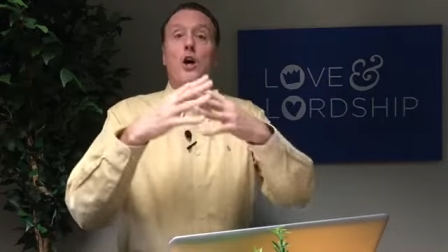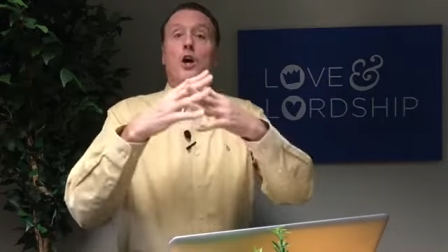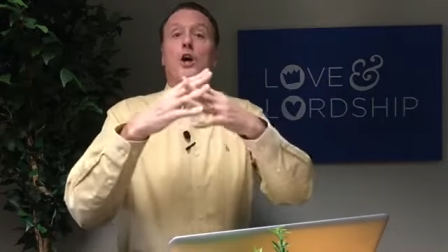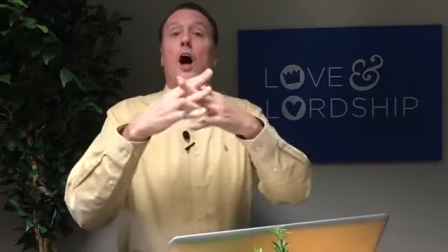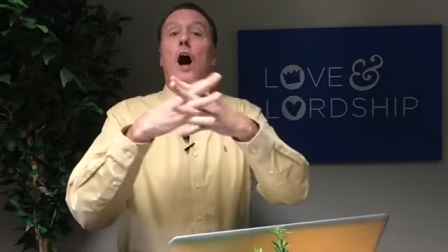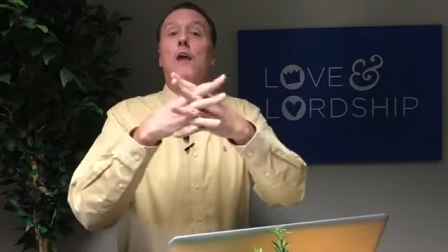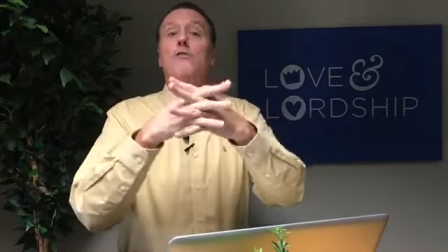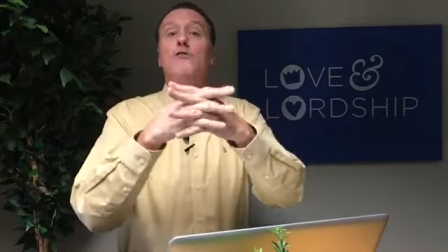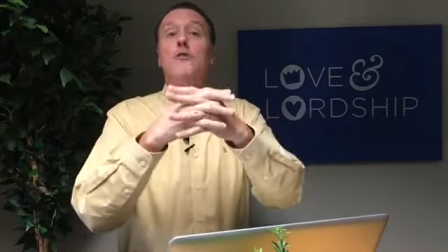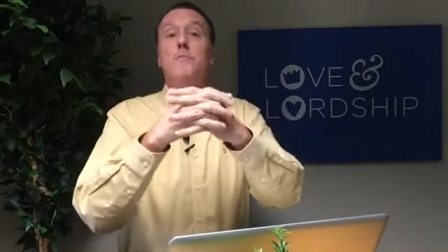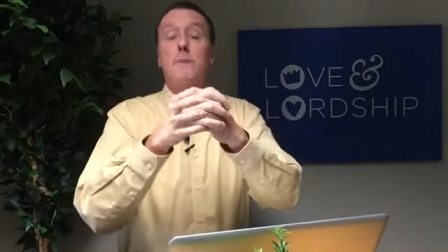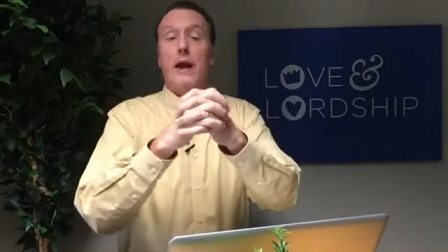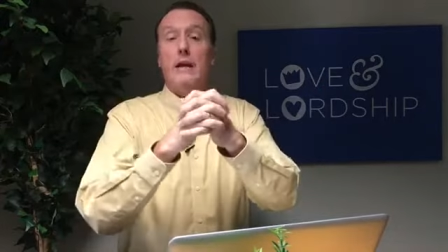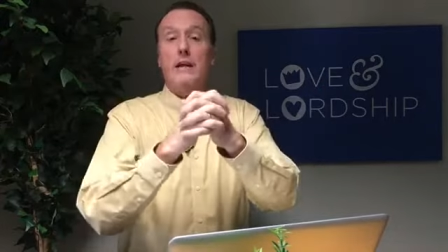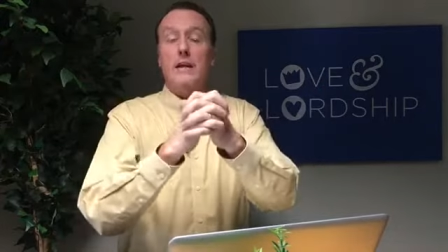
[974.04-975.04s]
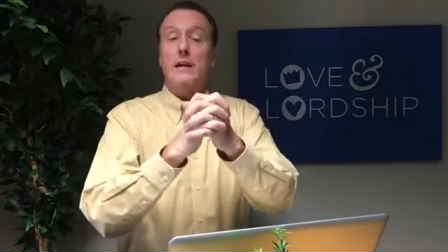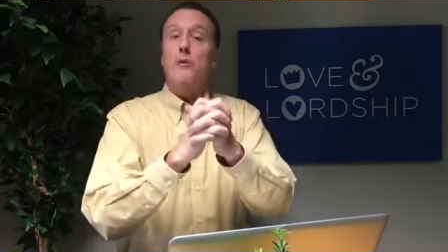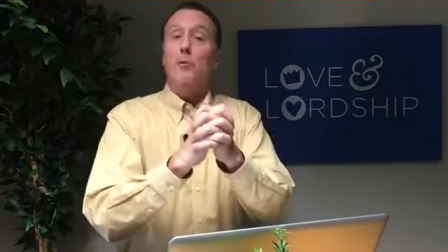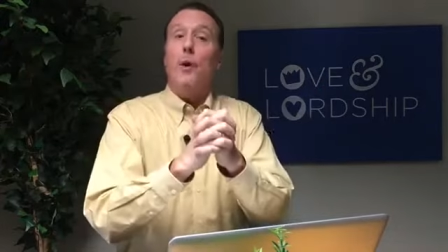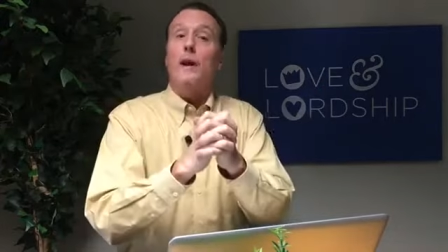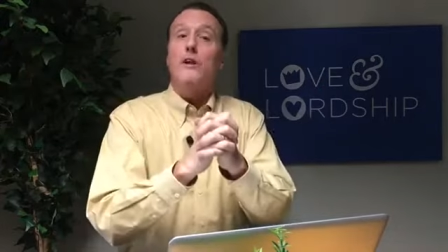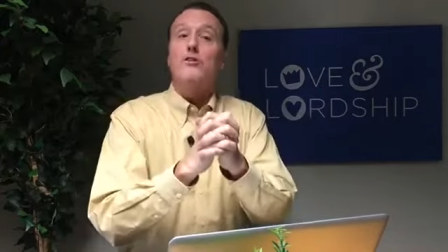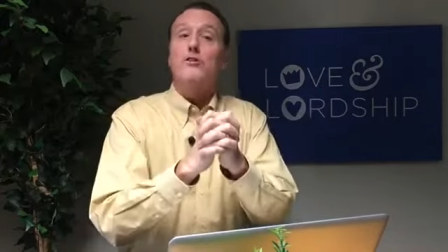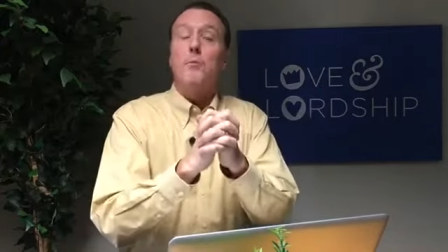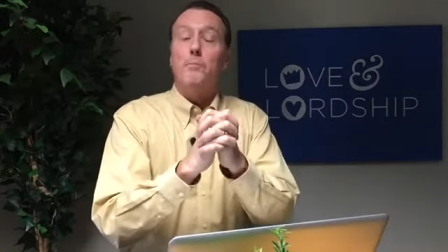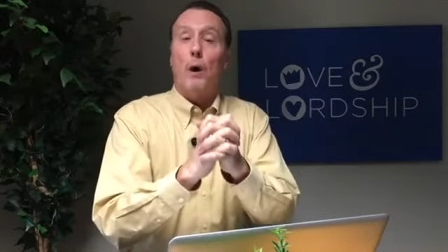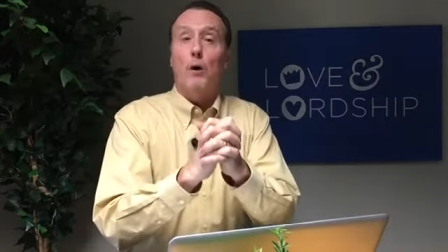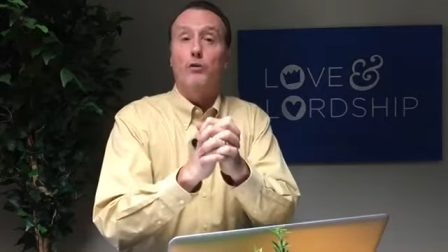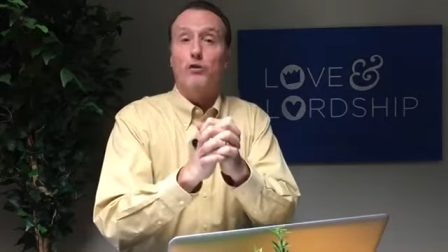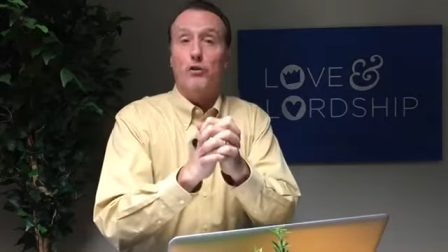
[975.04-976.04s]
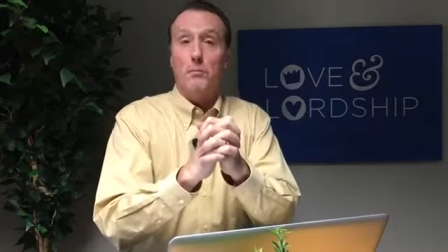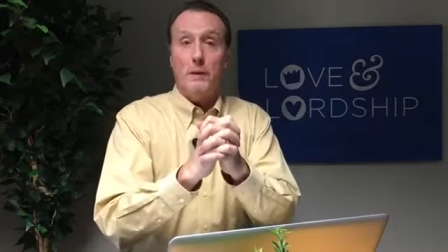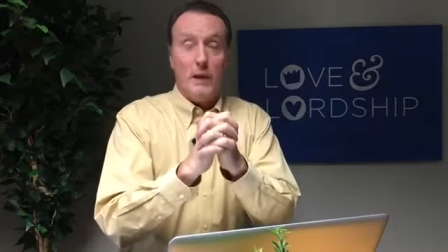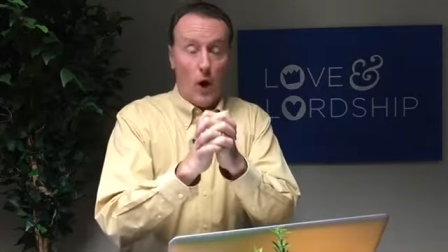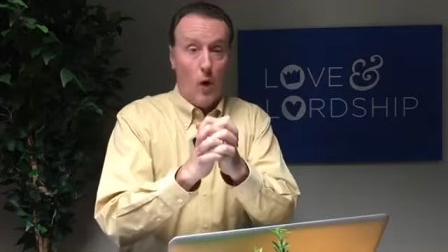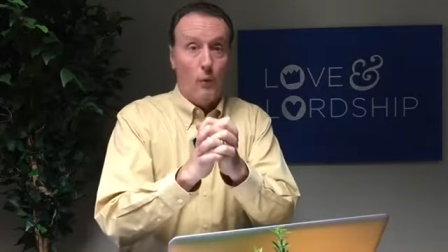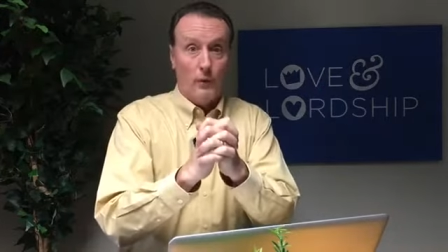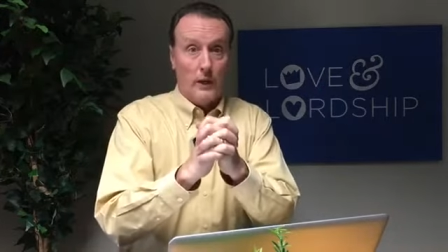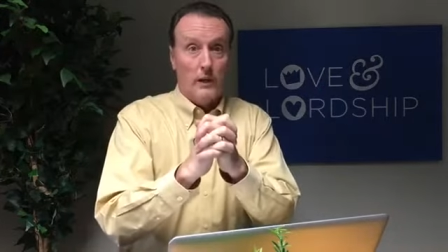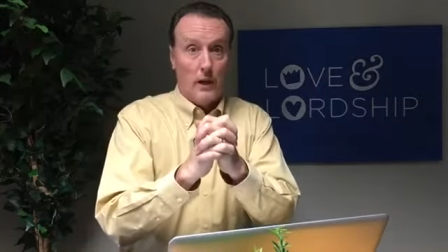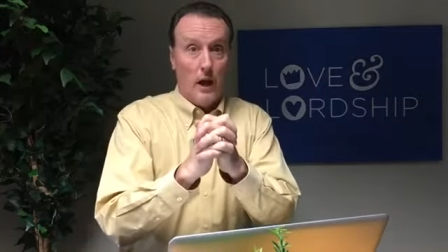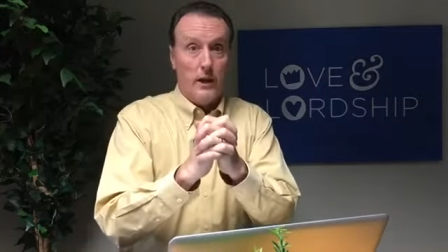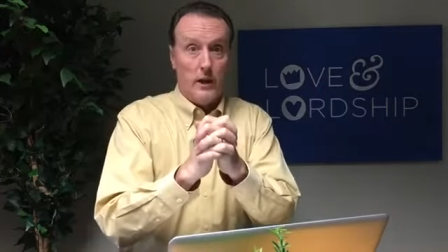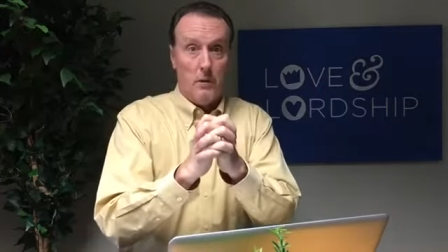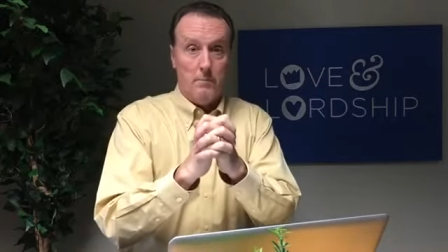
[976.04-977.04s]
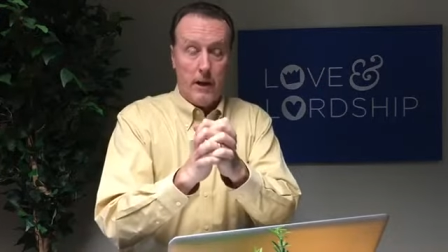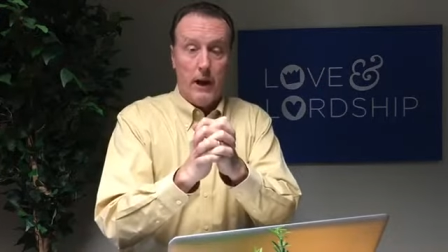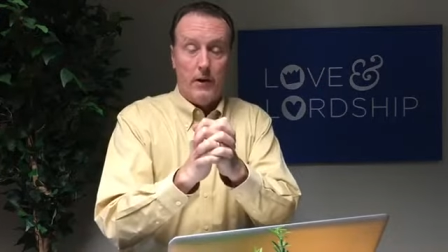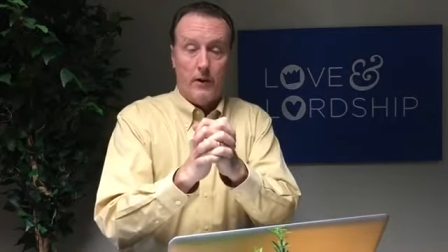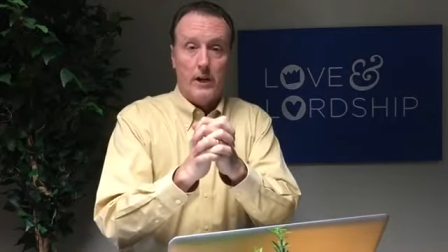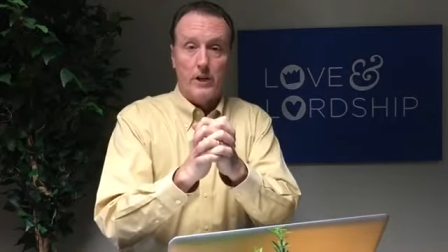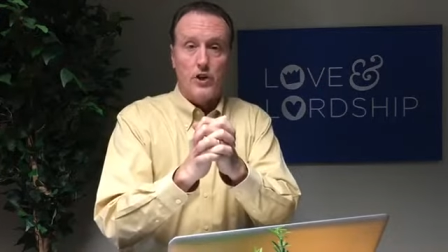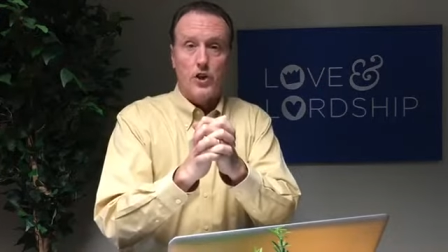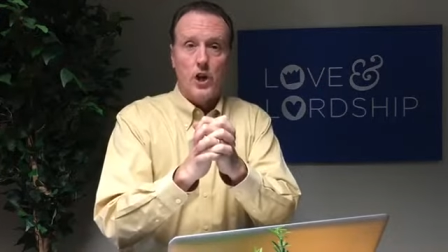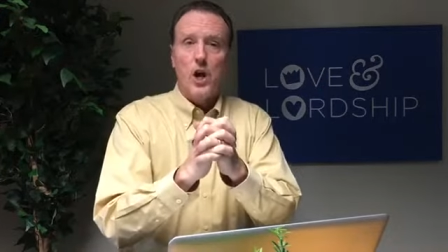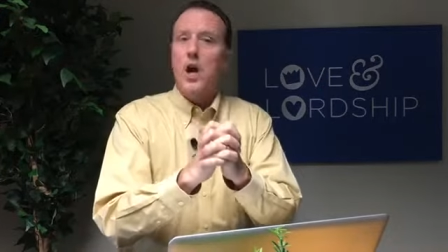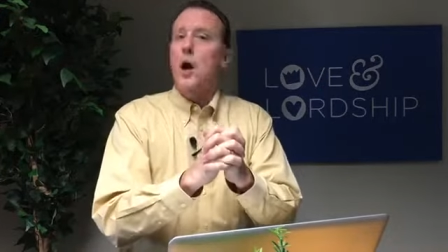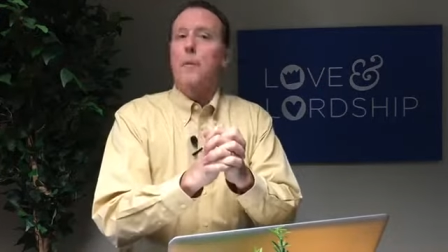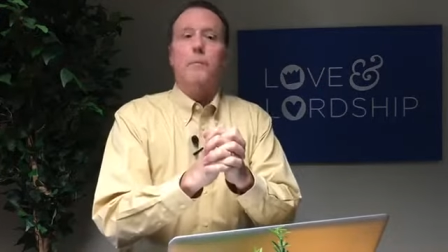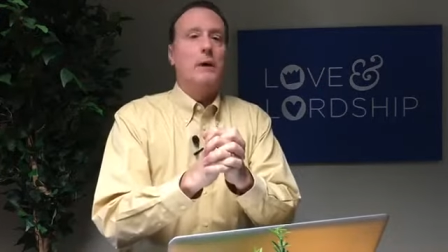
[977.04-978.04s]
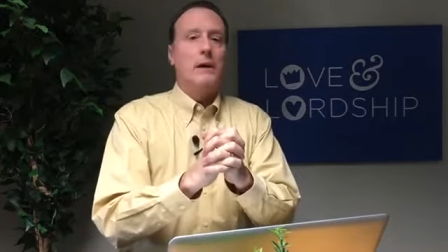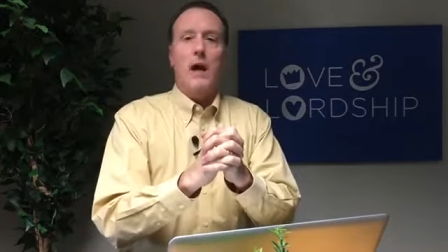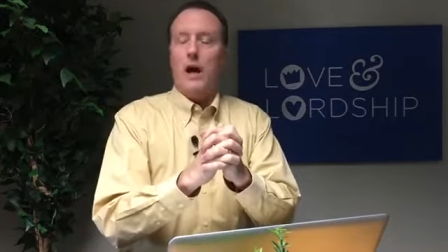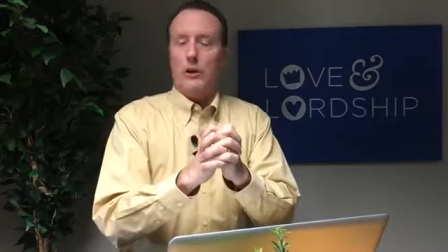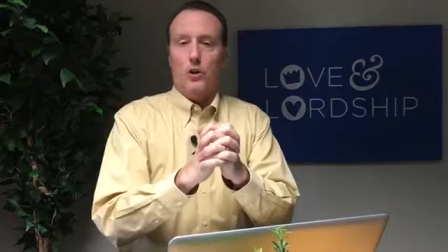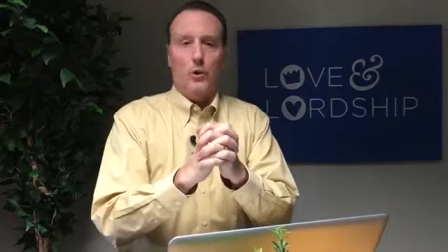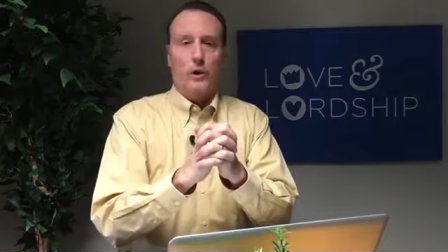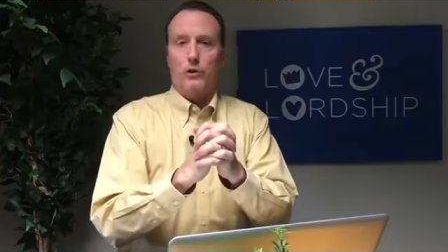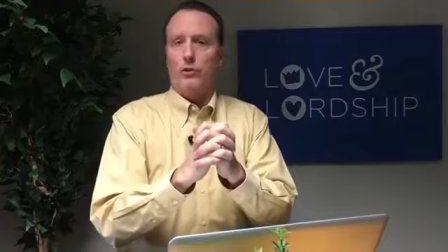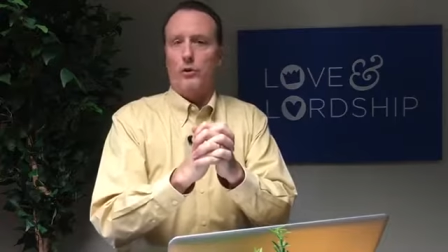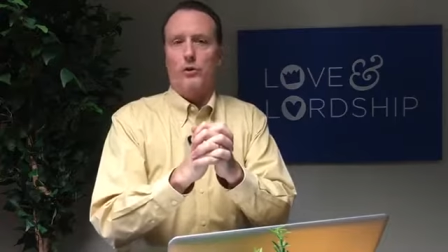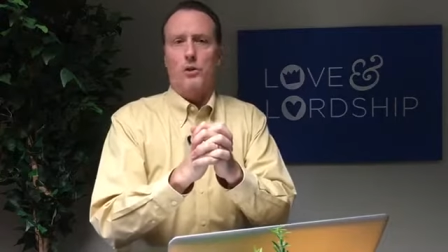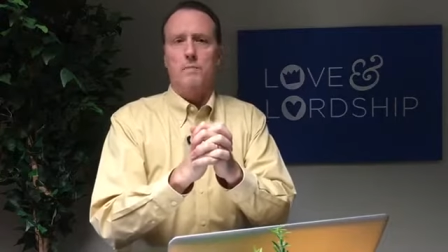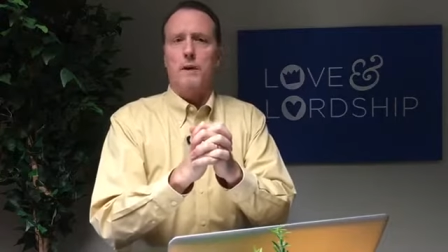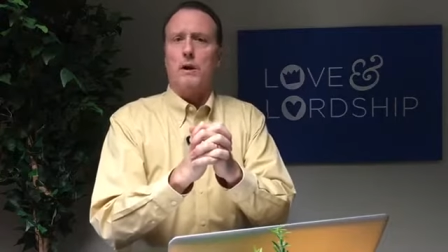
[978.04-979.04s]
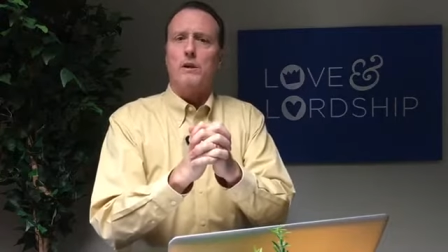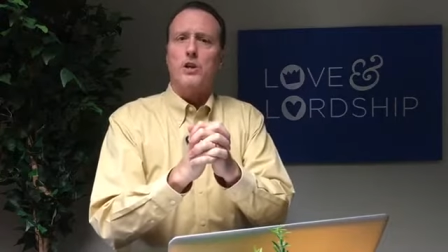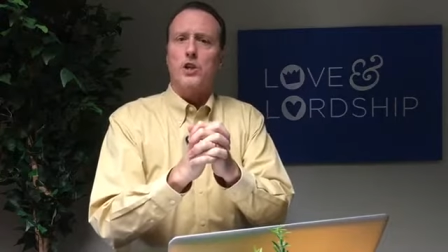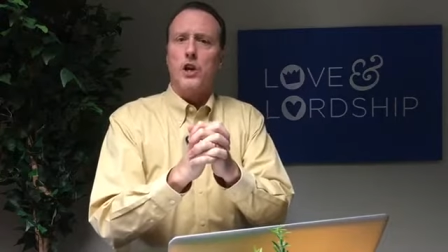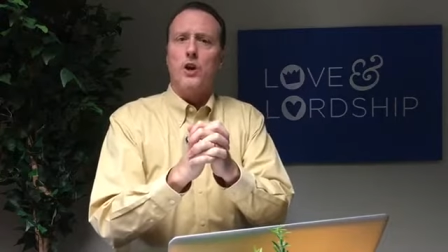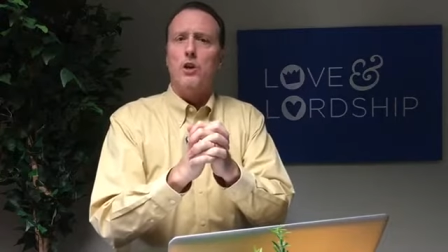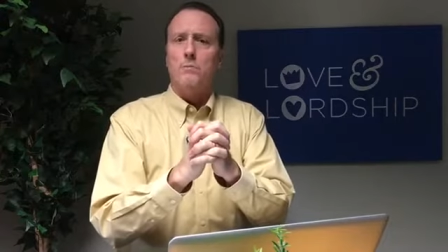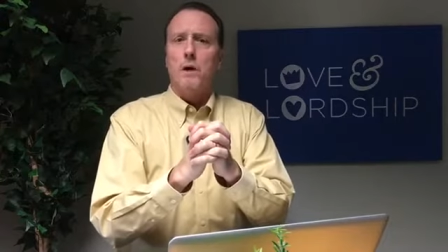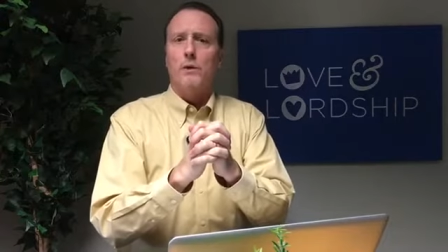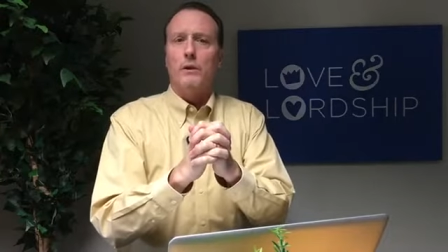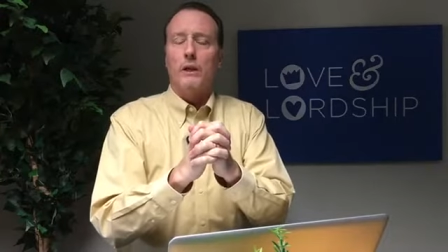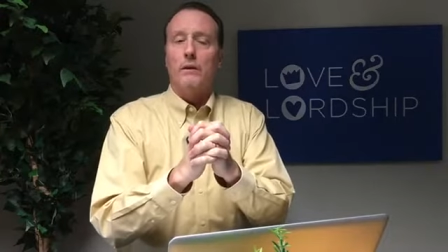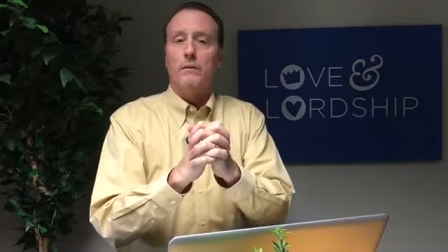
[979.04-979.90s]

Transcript: consummating what is supposed to be only done in a marriage, but not going through the marriage ceremony?